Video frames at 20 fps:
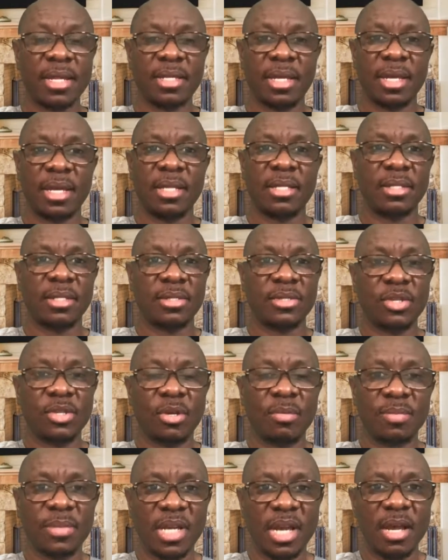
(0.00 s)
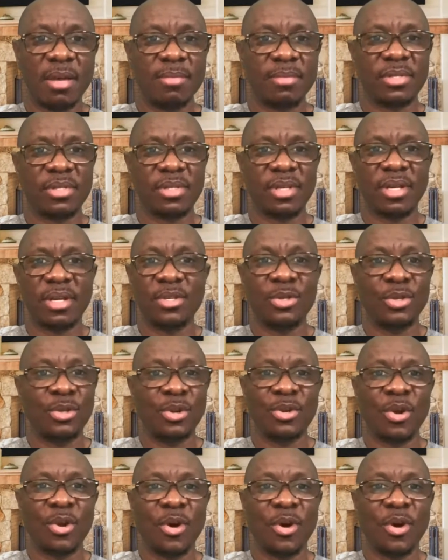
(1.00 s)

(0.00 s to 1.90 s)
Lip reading: and sometimes you don't